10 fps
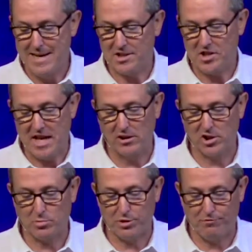His
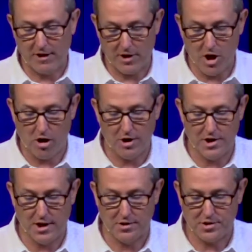English was very hard
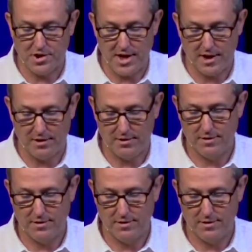to understand.